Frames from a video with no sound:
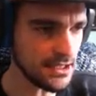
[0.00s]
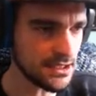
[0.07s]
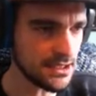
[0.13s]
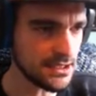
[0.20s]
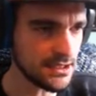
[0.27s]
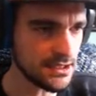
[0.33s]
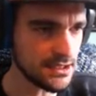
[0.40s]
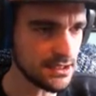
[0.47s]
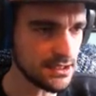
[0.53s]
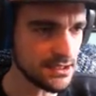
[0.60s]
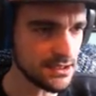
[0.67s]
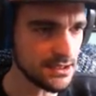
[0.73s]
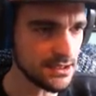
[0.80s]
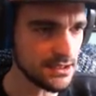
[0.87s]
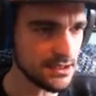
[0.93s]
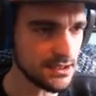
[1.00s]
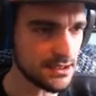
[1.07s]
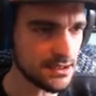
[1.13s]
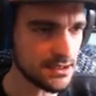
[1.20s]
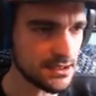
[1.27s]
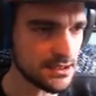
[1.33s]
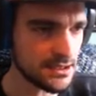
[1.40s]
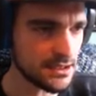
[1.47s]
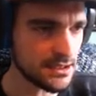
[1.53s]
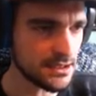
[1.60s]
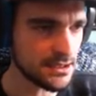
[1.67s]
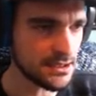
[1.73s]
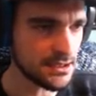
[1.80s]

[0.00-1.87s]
Nobody speaks.